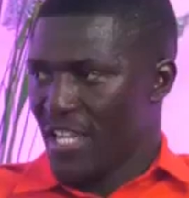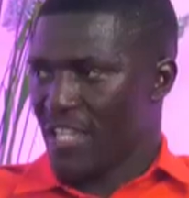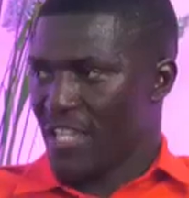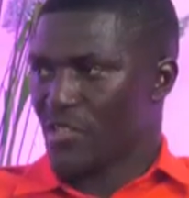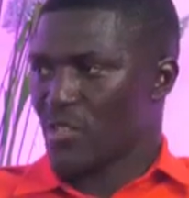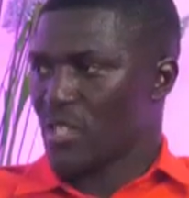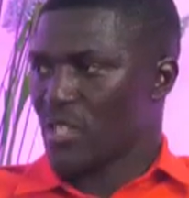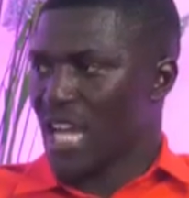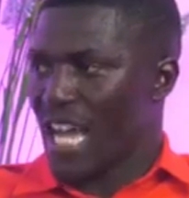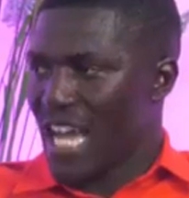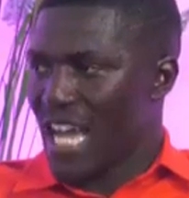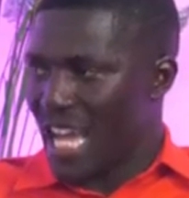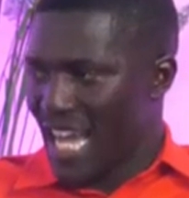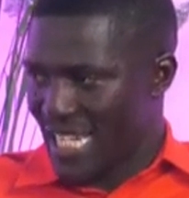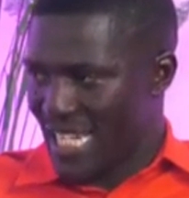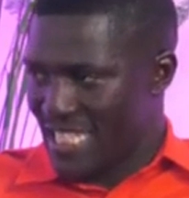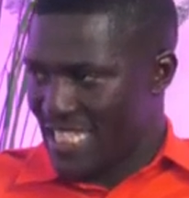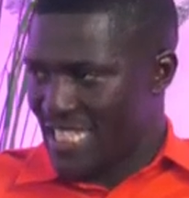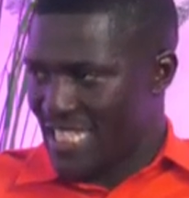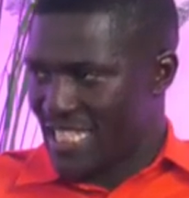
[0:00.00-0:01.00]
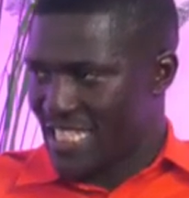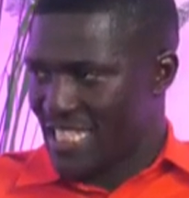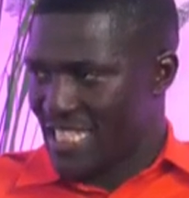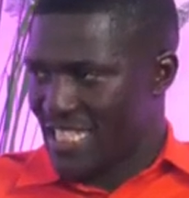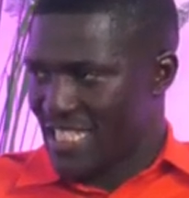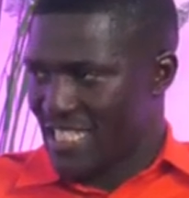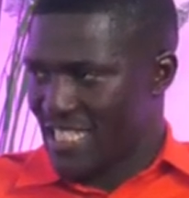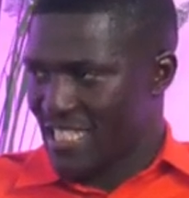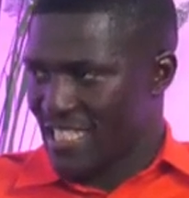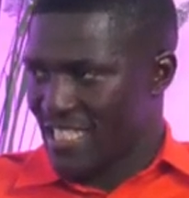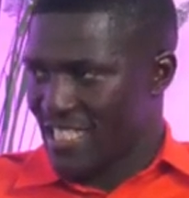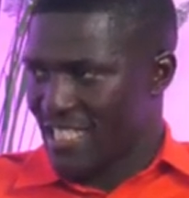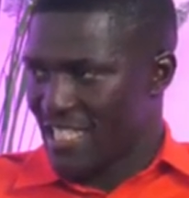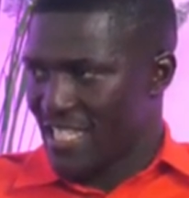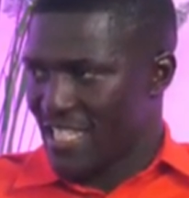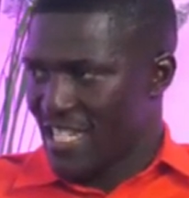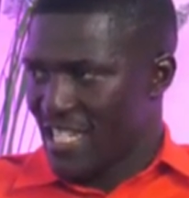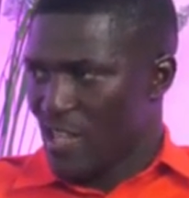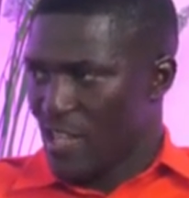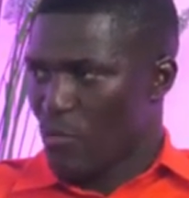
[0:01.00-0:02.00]
is not our heights.
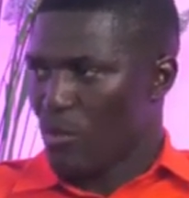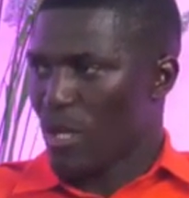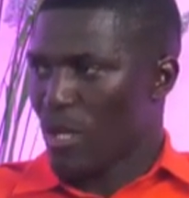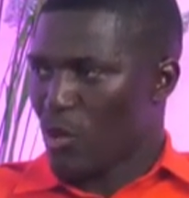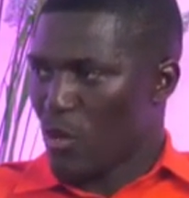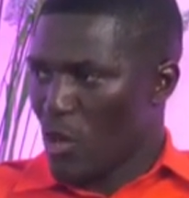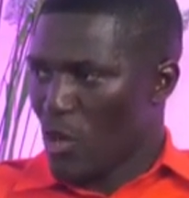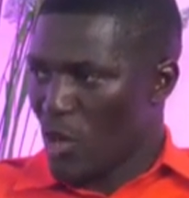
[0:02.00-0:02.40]
What